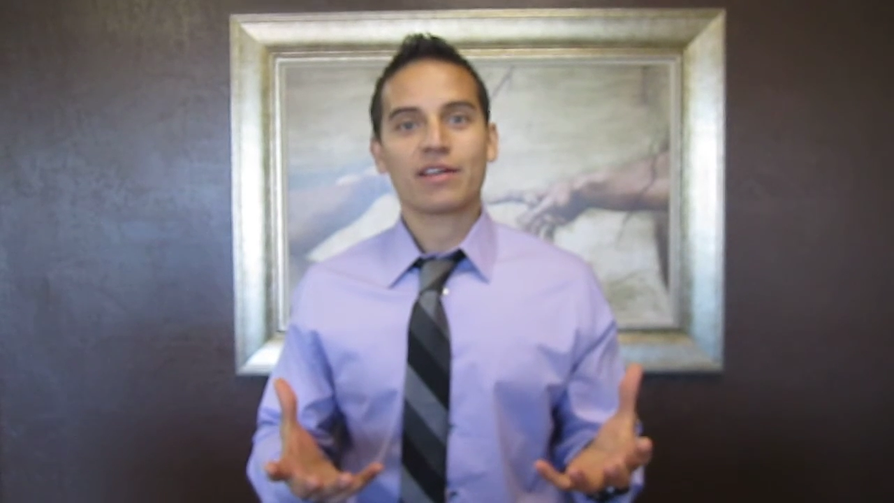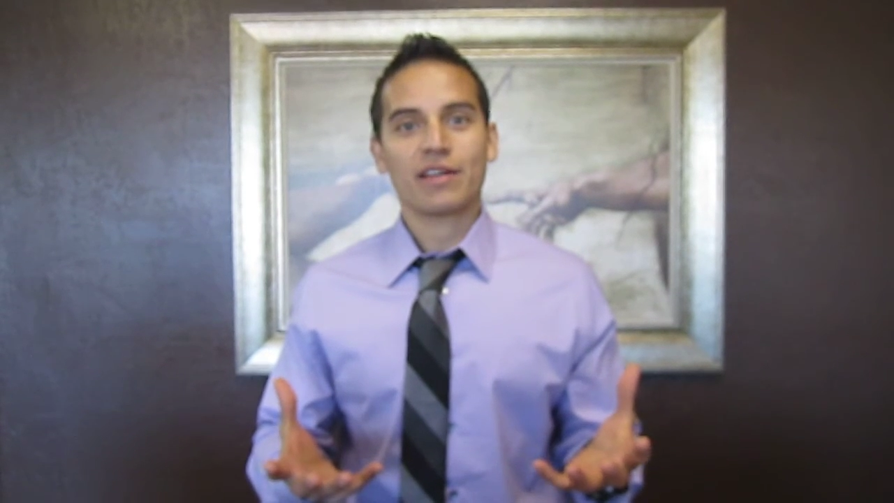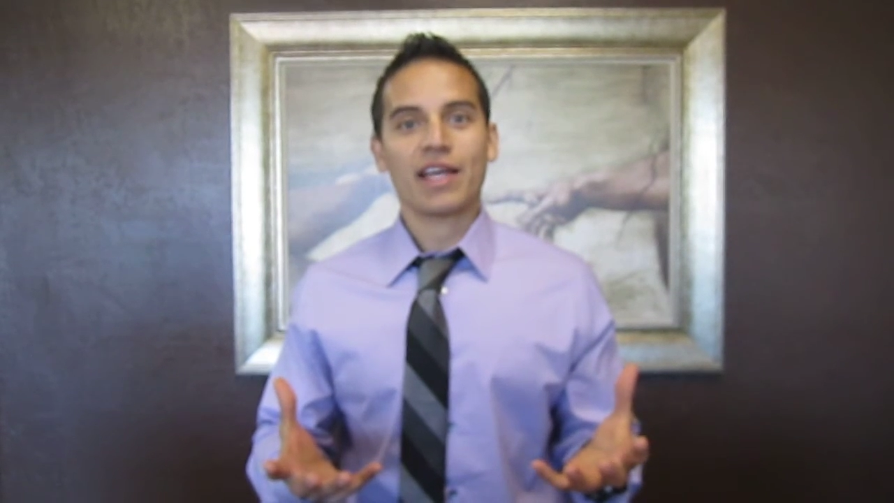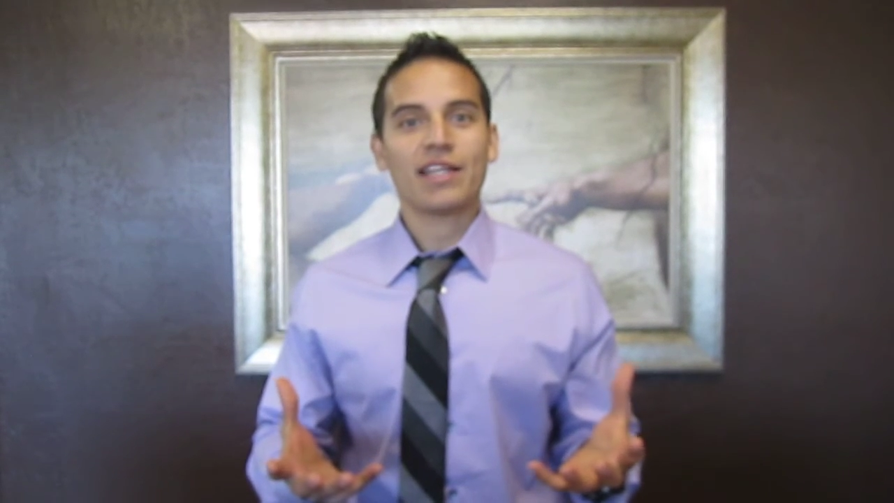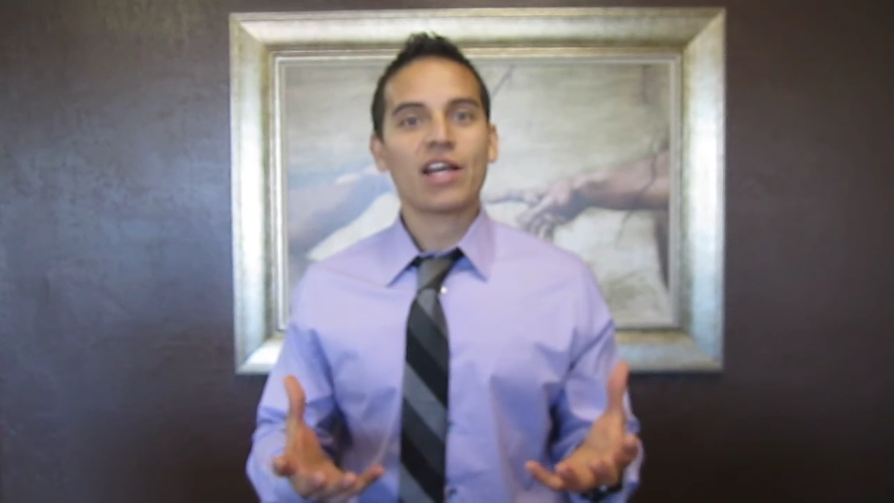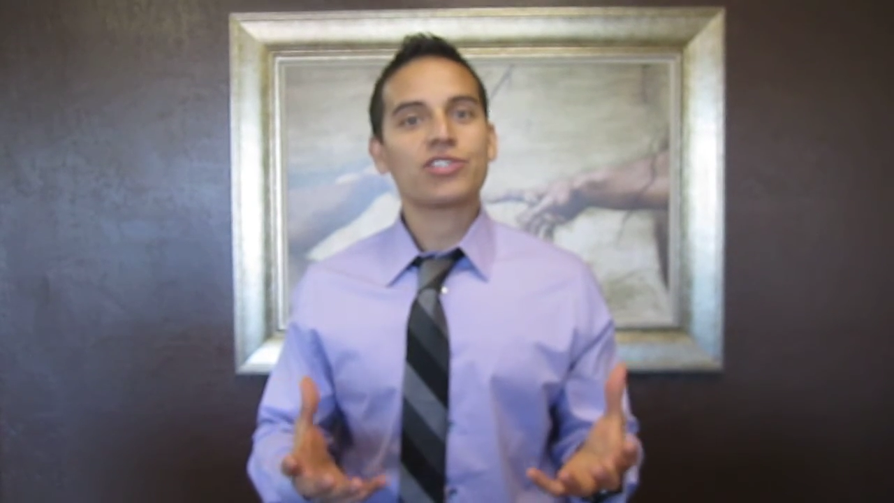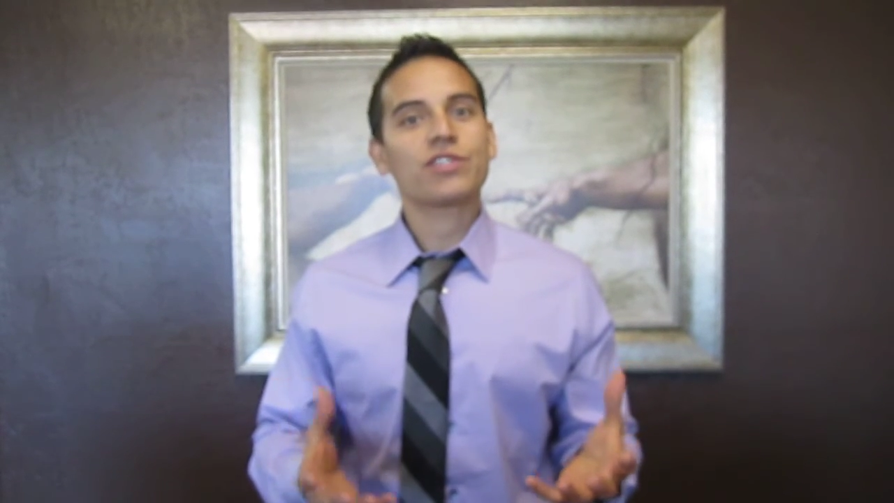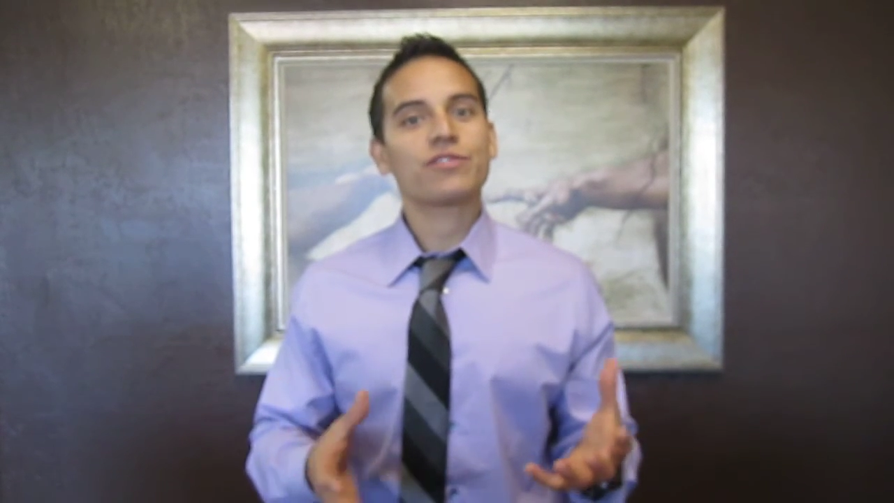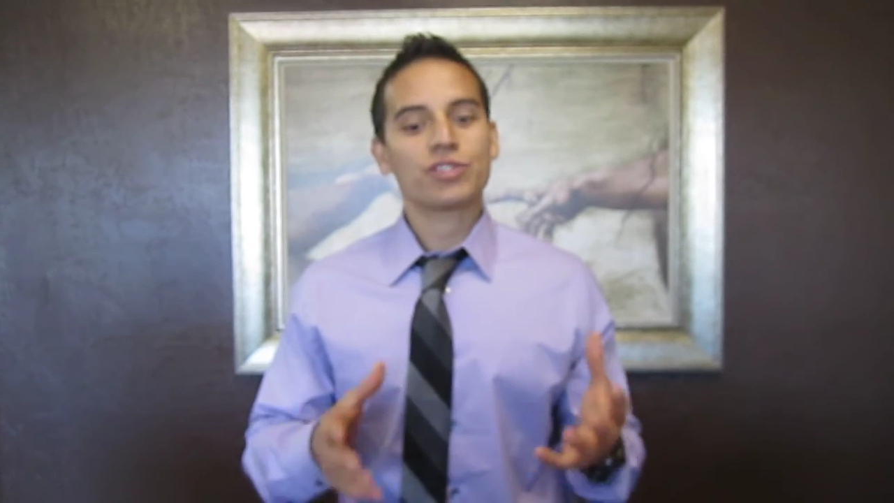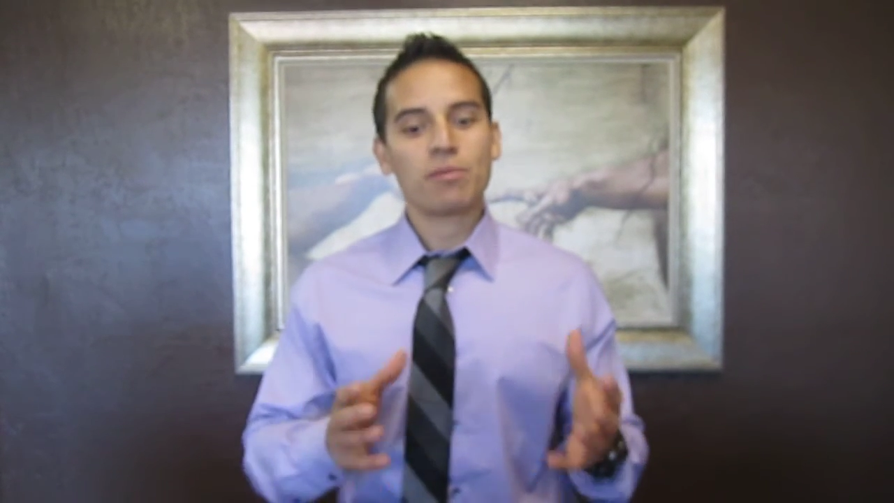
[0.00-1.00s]
Okay, not
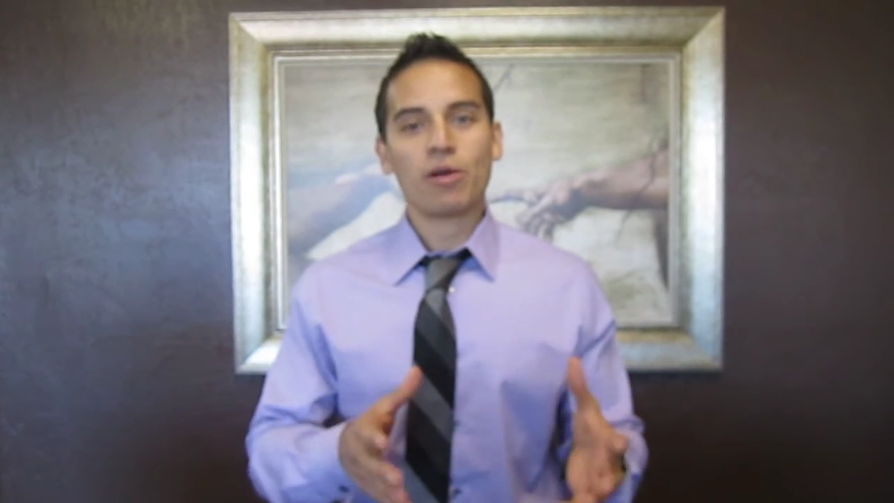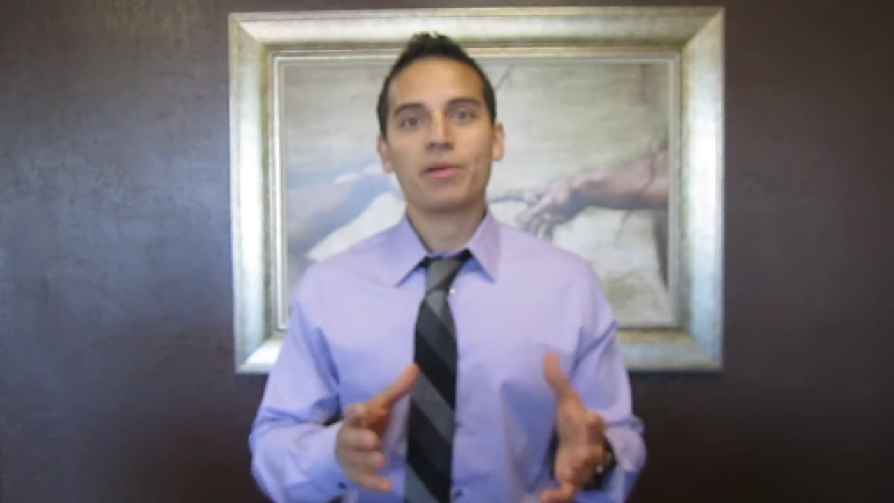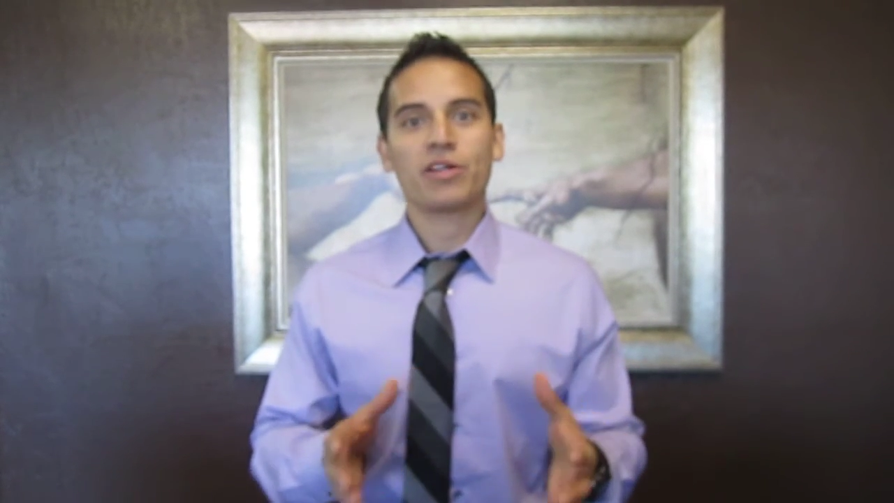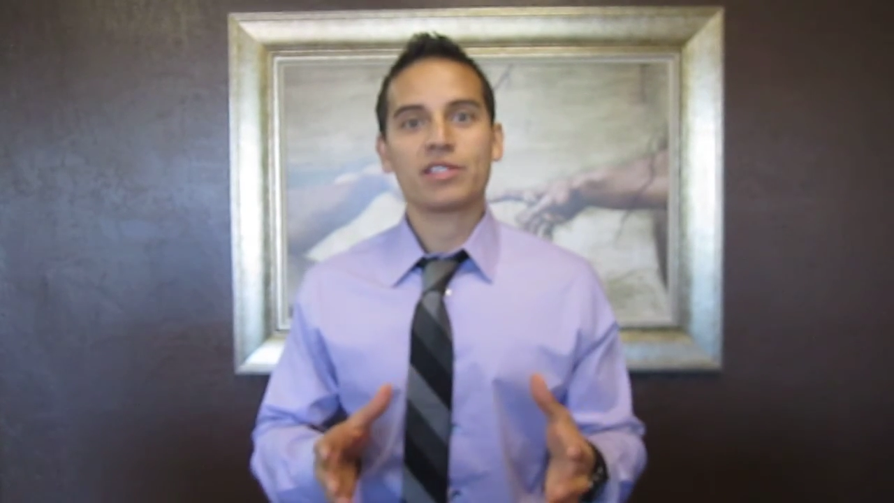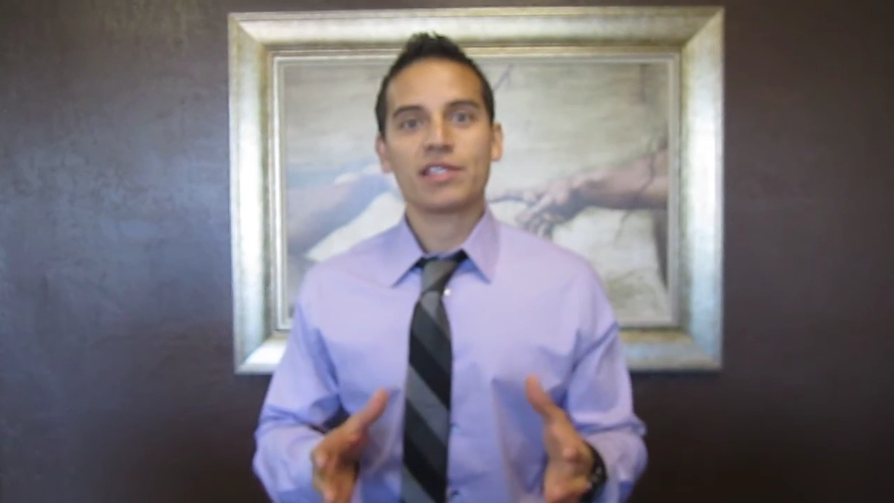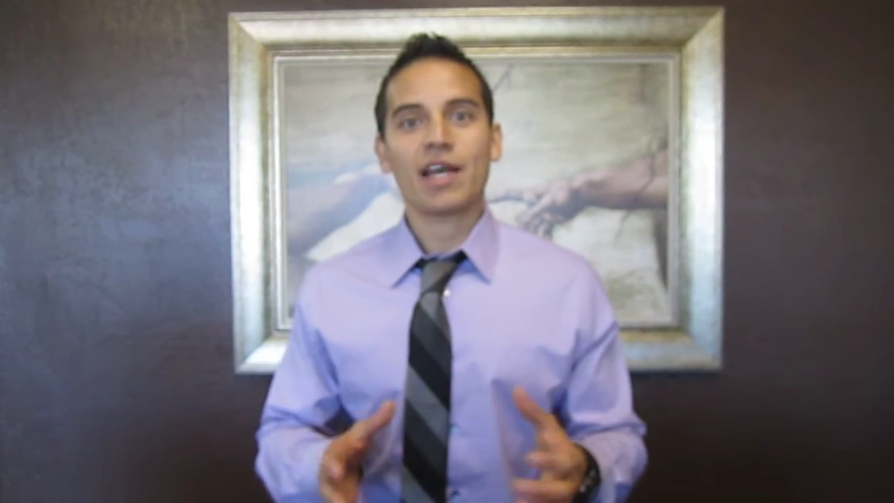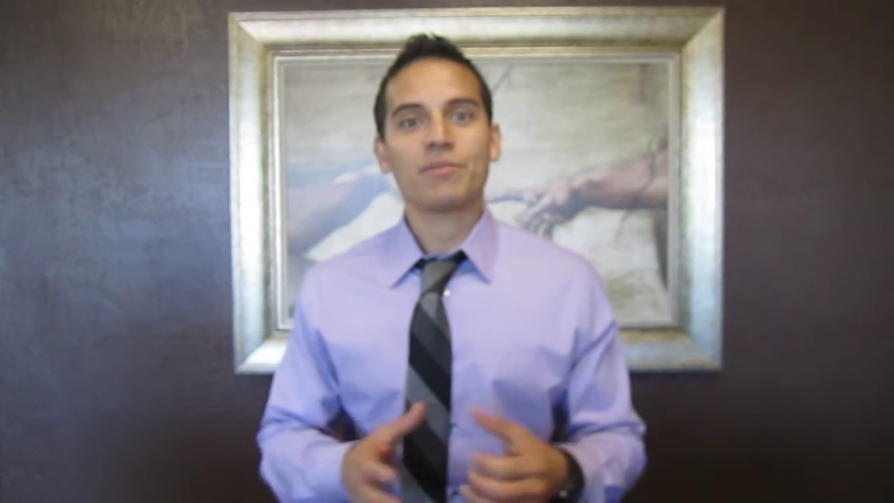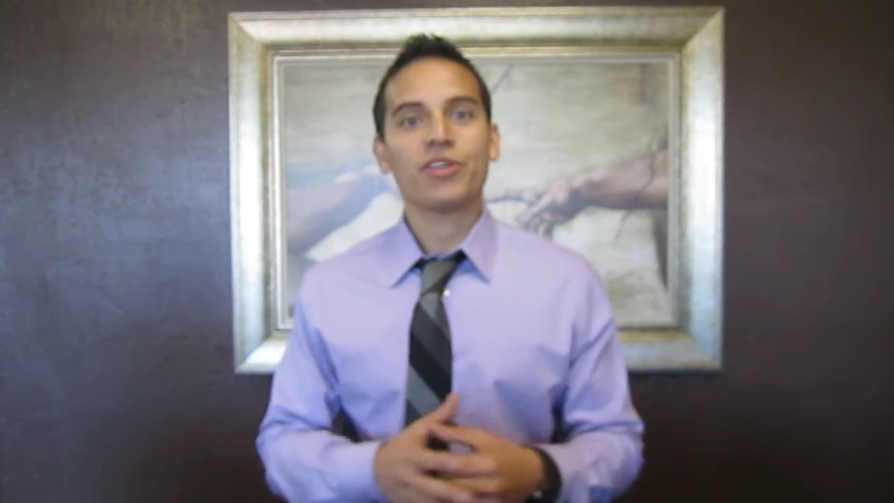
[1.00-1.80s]
just for small periods of time.